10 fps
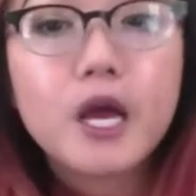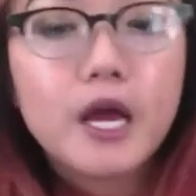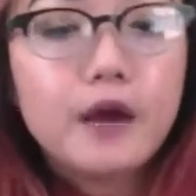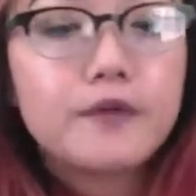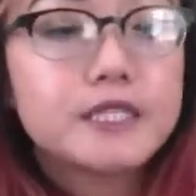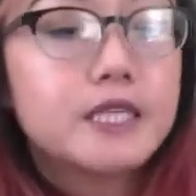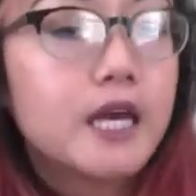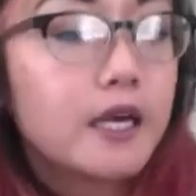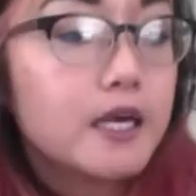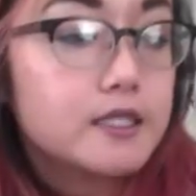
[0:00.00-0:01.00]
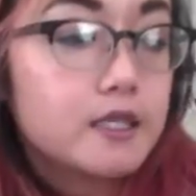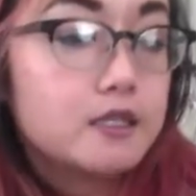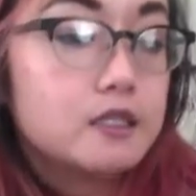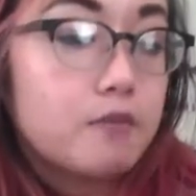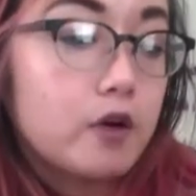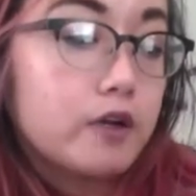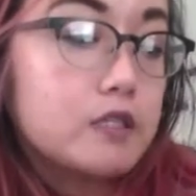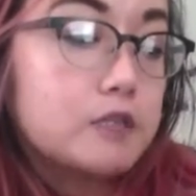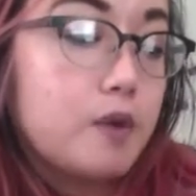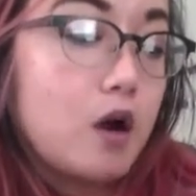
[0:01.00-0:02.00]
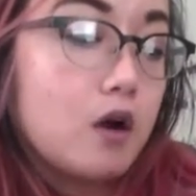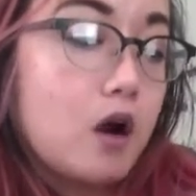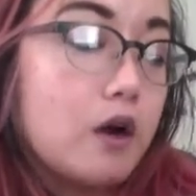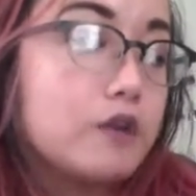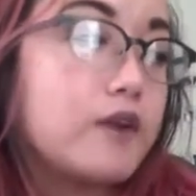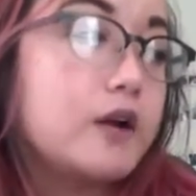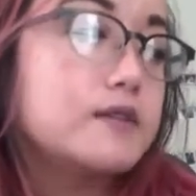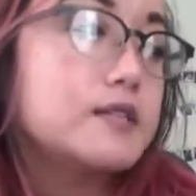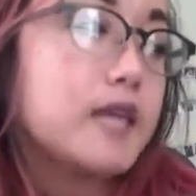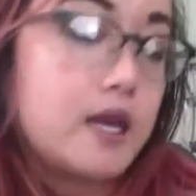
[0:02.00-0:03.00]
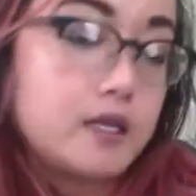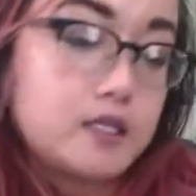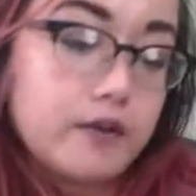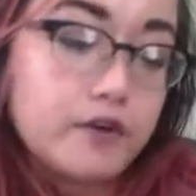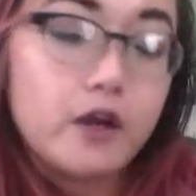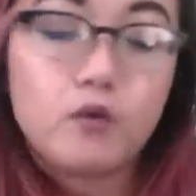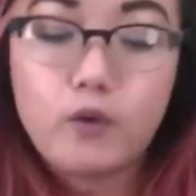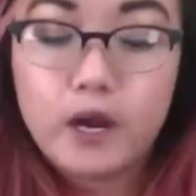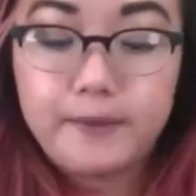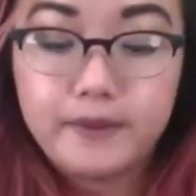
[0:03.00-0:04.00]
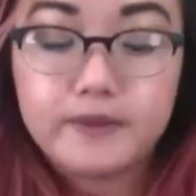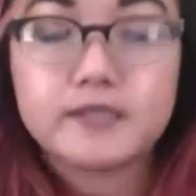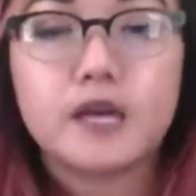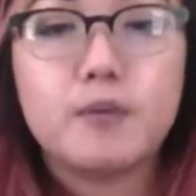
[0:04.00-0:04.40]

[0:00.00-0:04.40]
This thing is this Market Spa cotton rounds, and I forget where I picked these up,